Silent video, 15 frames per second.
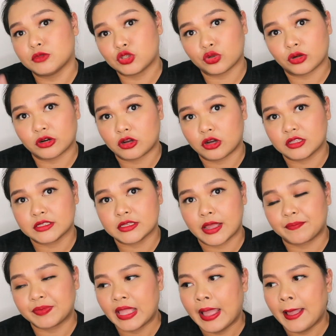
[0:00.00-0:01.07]
store
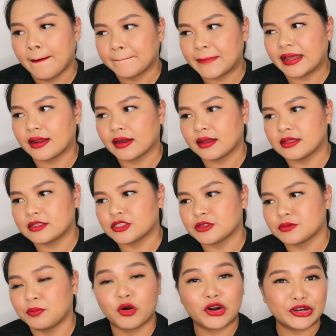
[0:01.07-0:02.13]
concept. Parang
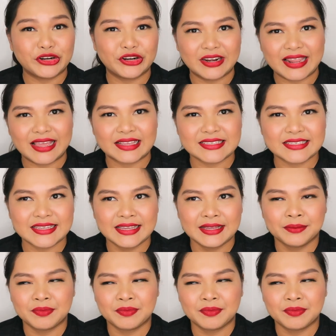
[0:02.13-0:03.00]
it's borderless.